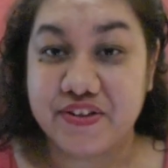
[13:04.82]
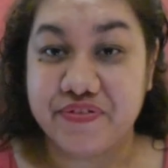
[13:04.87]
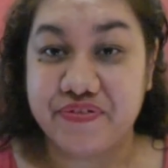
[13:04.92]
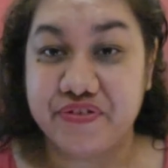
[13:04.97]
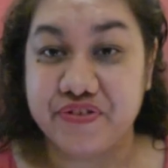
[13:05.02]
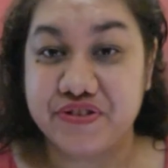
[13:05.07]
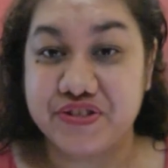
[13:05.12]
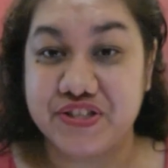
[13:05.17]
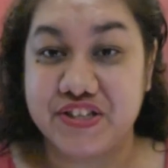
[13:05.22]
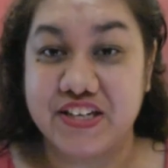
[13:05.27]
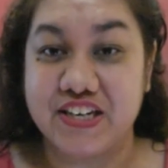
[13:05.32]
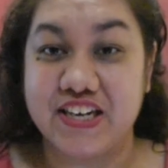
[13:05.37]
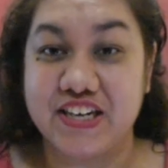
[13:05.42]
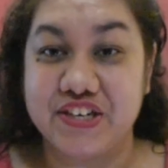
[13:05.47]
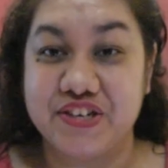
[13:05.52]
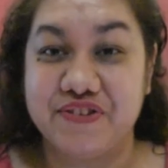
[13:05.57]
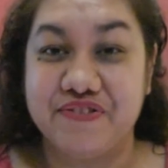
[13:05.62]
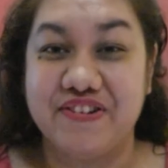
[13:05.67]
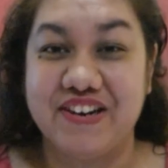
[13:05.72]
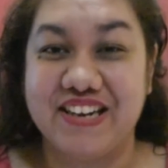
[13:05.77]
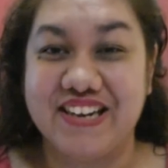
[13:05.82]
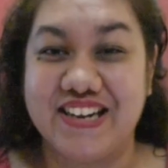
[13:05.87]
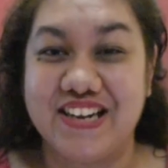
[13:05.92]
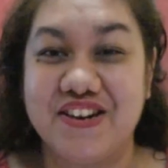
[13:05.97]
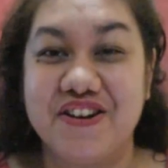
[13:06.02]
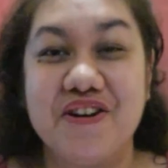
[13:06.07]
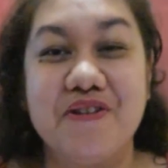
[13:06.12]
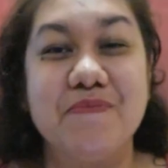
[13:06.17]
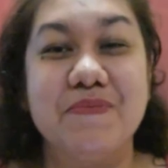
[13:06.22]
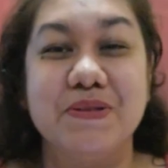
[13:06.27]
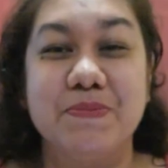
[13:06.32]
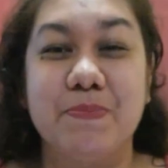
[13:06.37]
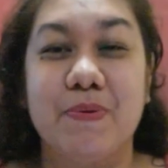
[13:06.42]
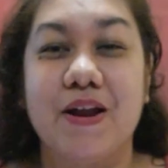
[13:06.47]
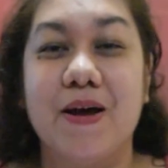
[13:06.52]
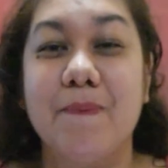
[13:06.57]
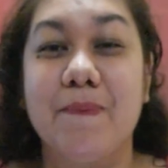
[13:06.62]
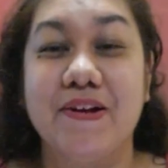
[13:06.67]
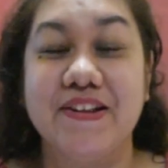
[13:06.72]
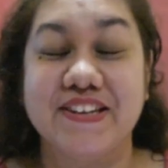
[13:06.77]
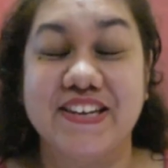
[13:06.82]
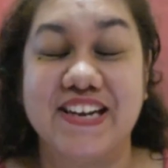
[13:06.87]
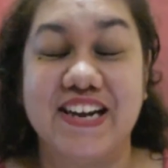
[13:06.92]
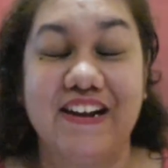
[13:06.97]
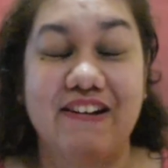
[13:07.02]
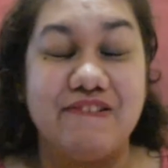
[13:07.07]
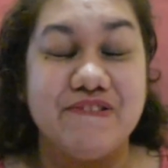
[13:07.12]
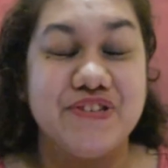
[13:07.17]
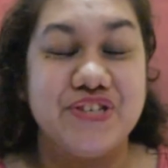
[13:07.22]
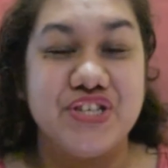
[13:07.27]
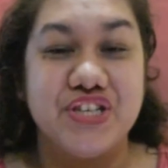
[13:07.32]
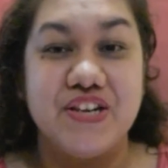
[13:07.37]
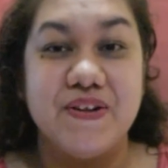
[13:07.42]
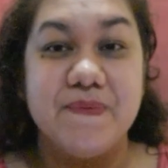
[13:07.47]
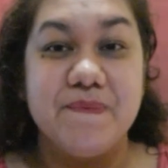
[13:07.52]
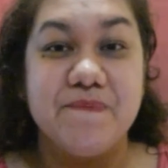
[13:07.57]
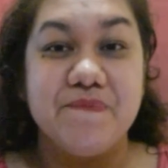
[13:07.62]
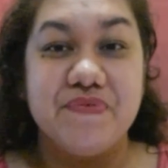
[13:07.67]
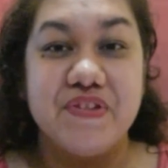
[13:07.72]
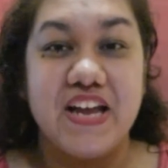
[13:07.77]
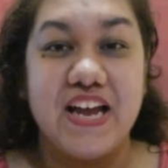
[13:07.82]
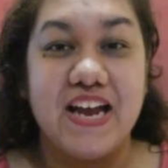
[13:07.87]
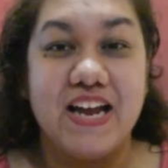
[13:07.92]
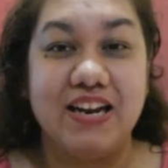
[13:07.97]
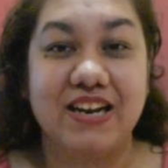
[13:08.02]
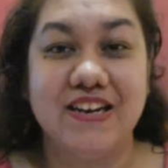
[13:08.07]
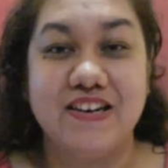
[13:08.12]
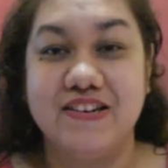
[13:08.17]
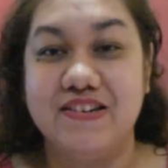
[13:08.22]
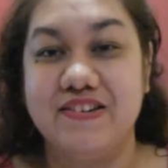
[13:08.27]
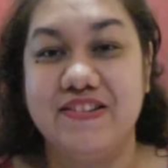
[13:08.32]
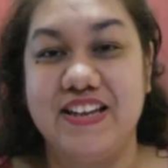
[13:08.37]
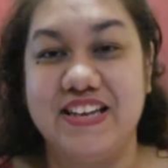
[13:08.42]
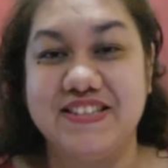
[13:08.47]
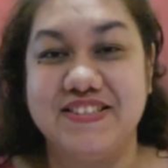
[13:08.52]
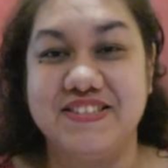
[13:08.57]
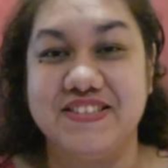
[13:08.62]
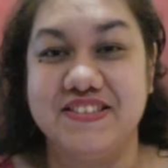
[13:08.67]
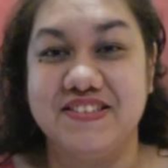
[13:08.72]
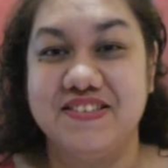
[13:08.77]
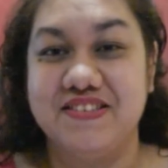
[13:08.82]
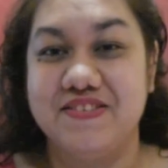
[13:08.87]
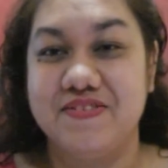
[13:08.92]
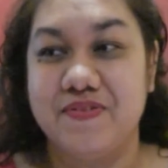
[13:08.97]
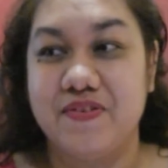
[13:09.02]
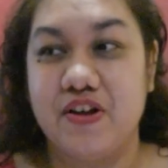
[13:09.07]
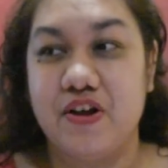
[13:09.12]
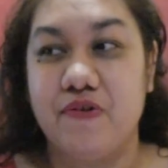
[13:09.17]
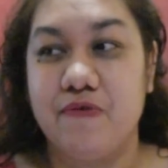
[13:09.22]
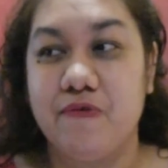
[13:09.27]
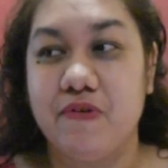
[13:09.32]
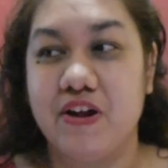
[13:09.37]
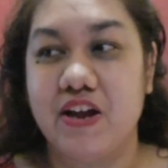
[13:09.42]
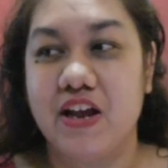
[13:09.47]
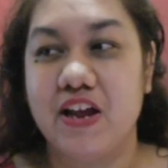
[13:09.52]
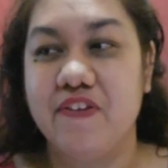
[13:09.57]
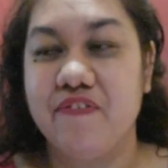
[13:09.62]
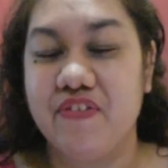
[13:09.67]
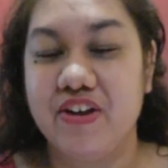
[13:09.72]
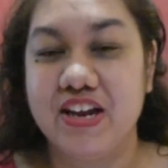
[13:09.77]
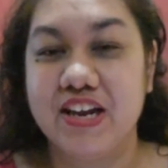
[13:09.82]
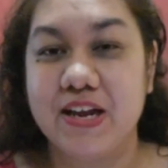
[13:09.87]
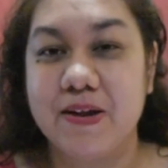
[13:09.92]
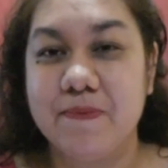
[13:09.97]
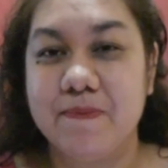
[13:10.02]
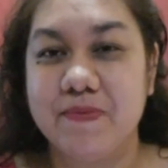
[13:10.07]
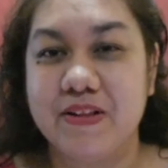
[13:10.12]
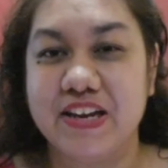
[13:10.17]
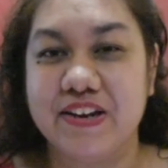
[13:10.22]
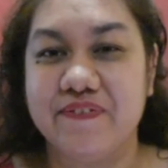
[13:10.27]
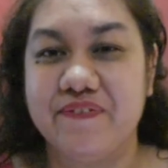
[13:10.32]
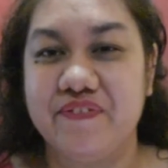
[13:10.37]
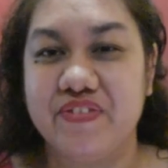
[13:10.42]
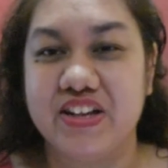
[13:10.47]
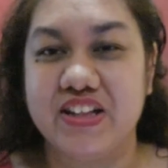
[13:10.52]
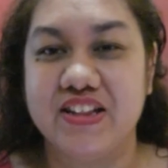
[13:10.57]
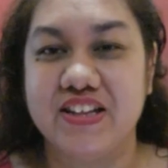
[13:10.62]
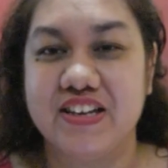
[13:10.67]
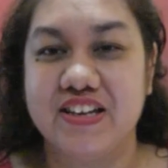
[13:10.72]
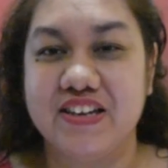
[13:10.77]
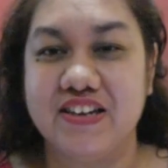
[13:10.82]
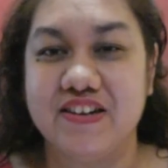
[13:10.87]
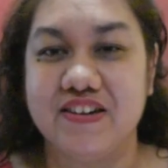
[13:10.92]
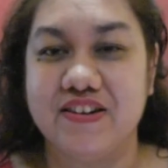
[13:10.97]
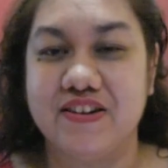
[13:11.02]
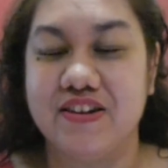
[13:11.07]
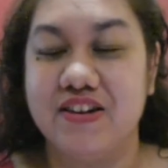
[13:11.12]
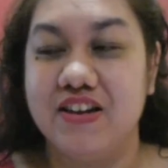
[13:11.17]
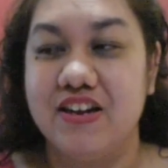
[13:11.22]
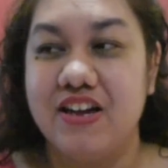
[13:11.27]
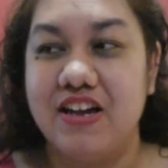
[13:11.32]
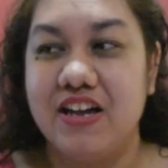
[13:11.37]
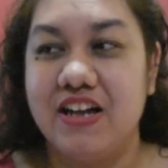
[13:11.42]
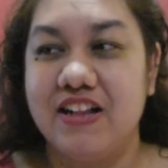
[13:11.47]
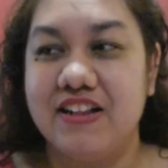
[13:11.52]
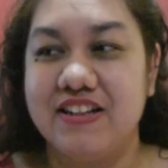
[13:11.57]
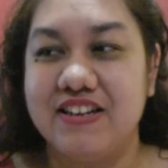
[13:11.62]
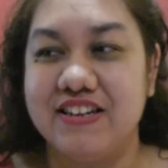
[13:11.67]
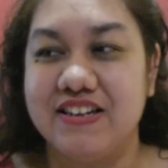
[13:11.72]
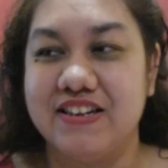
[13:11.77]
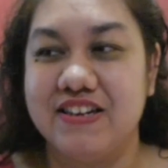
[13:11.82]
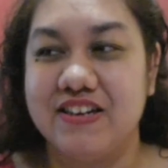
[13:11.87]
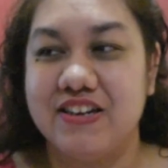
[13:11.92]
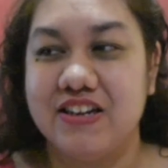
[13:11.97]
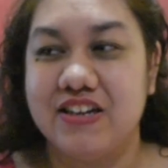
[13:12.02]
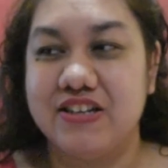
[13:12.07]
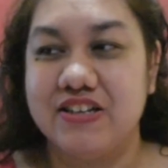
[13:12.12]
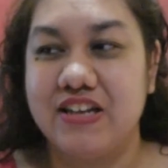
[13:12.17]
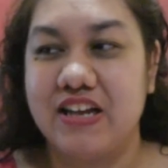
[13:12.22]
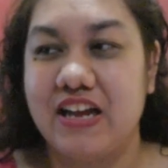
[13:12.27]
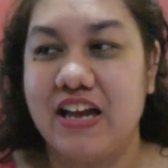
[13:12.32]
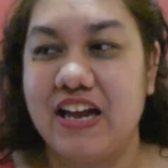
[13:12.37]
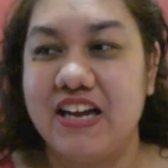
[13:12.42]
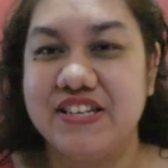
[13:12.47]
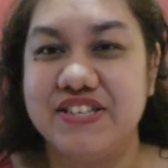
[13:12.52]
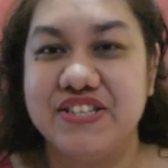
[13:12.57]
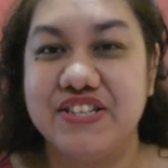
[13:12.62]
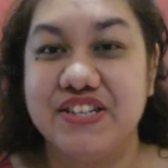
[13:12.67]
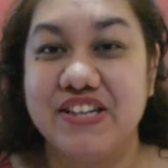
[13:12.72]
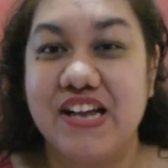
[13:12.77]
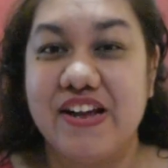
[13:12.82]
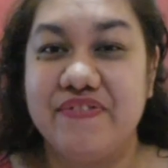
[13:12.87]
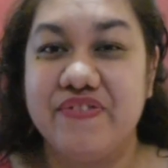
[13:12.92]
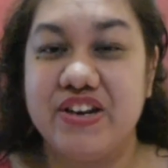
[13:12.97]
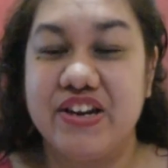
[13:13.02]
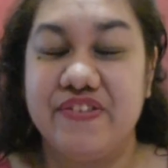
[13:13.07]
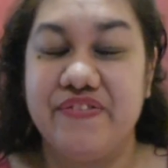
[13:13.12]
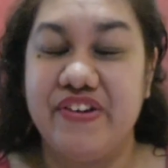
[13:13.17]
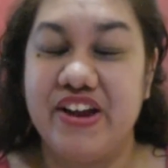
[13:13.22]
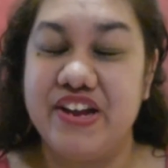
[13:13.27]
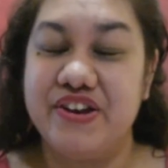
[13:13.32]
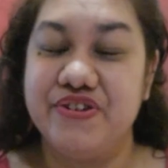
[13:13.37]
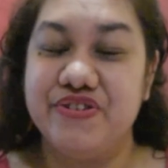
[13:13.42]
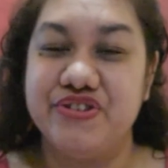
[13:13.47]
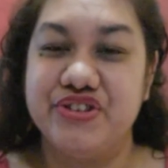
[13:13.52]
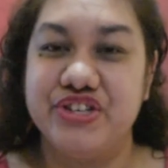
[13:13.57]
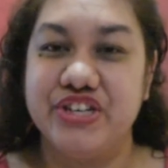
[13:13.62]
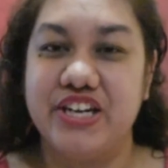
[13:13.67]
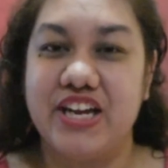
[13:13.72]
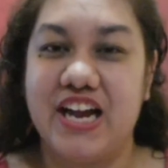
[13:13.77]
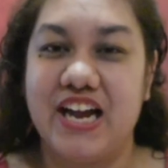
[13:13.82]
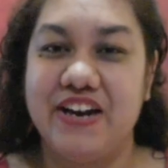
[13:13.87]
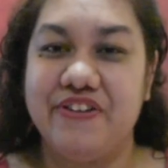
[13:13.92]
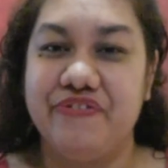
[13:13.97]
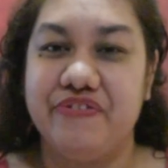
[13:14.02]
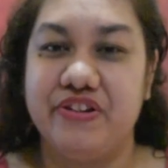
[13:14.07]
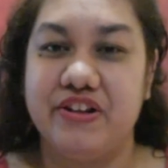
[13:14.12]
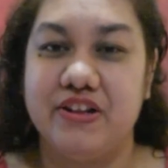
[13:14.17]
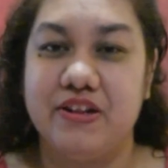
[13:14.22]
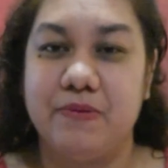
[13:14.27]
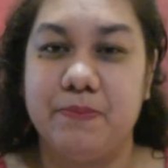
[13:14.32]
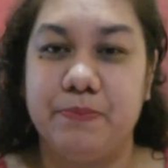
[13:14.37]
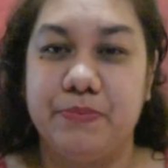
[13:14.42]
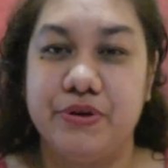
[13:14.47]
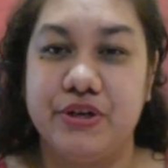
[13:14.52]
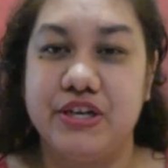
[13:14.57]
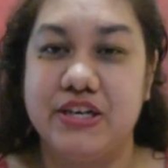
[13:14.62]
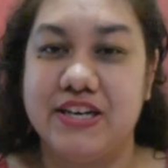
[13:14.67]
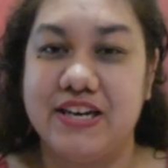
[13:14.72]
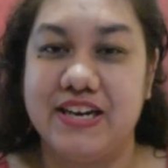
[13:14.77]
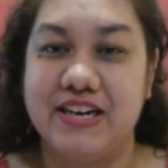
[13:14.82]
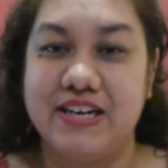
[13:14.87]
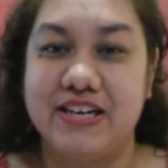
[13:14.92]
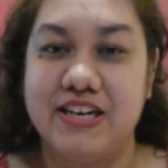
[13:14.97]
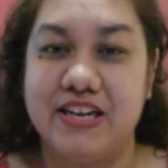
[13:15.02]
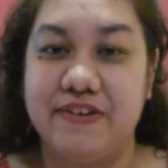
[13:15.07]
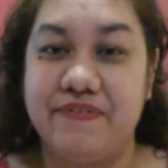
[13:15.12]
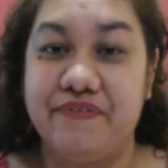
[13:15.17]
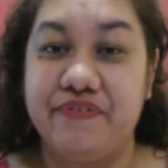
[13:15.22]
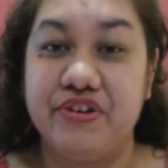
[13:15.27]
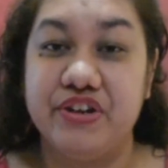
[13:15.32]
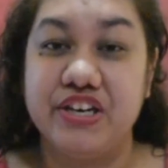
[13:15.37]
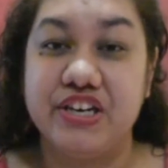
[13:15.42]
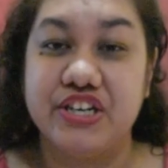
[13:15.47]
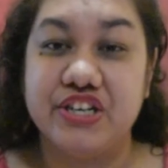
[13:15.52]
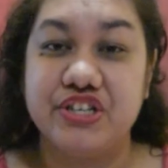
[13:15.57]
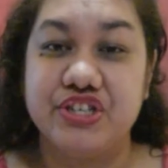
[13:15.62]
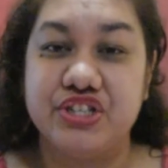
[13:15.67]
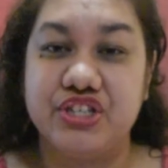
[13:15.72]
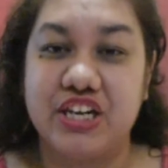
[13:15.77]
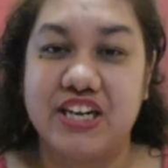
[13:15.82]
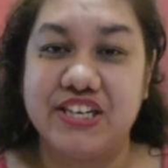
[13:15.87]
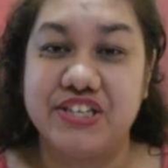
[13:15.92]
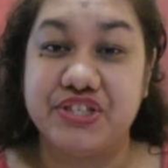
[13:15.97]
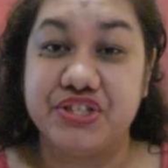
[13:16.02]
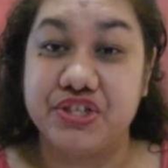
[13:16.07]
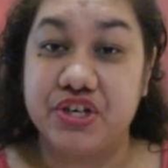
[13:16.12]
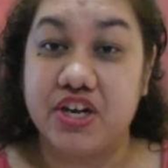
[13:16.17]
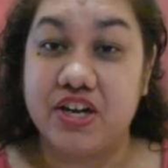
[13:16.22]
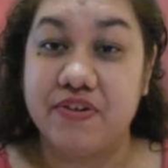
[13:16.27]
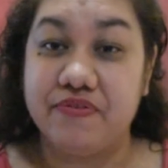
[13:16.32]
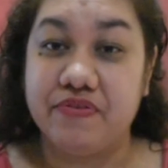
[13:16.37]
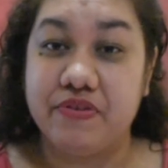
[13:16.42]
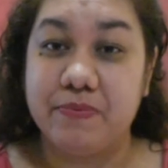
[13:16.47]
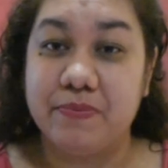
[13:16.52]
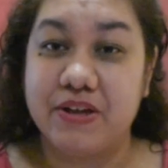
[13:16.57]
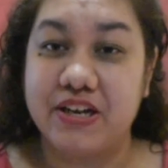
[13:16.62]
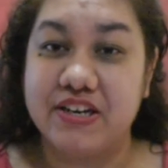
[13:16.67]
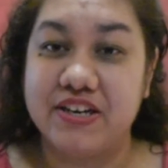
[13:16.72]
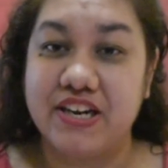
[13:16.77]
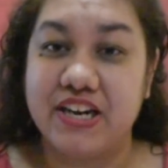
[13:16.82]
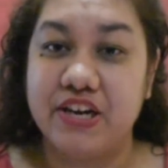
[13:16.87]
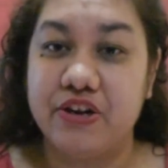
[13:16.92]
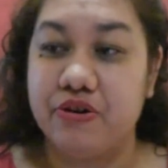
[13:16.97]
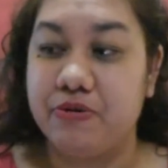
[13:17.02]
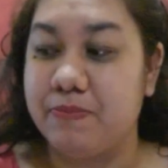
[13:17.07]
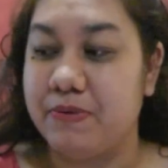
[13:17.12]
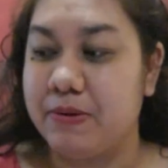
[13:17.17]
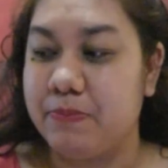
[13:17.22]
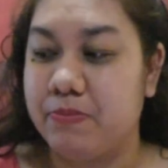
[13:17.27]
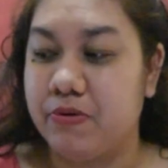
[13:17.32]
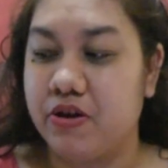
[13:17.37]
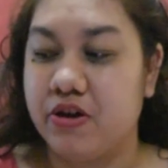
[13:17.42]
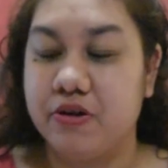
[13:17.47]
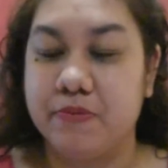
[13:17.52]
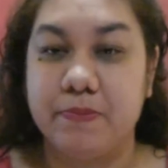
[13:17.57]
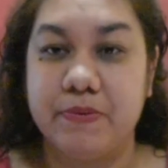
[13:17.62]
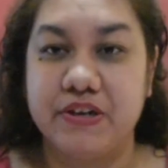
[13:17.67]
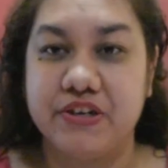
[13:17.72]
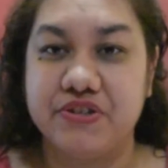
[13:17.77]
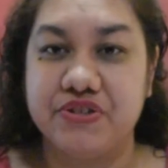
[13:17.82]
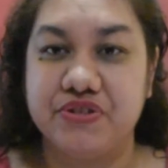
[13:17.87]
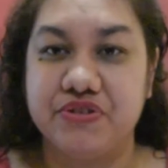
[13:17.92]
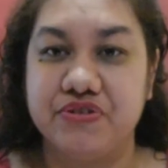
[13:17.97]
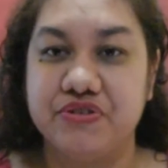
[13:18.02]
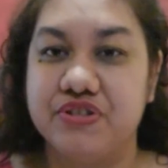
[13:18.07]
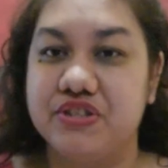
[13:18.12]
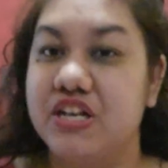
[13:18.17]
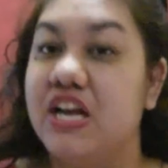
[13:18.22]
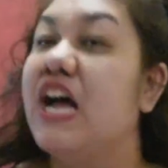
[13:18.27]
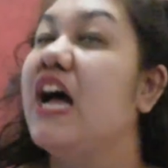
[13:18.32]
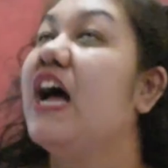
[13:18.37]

first thing I do when I get home is plop on the couch, and that's it. If I am like feeling like I still have enough energy, I will put like the footage I shot from that day or my blog pictures.